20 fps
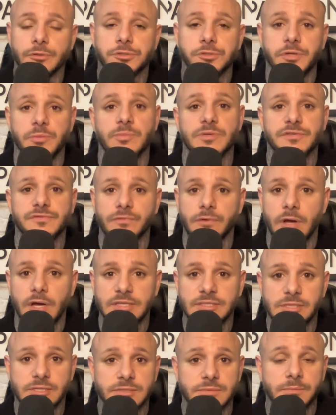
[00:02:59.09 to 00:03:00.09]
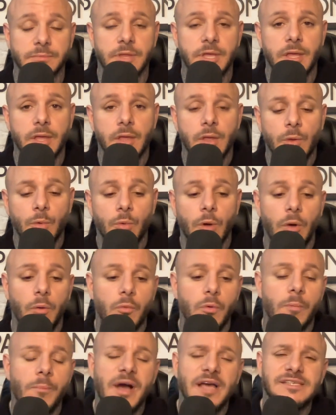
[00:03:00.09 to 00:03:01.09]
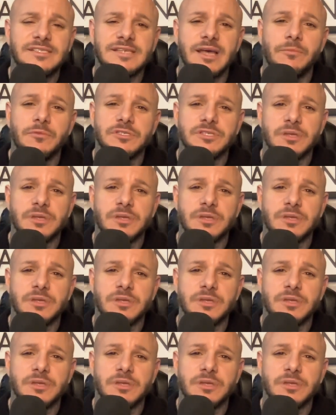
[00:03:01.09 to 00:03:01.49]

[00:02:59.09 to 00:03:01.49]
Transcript: treatments for autism? Well, when my son was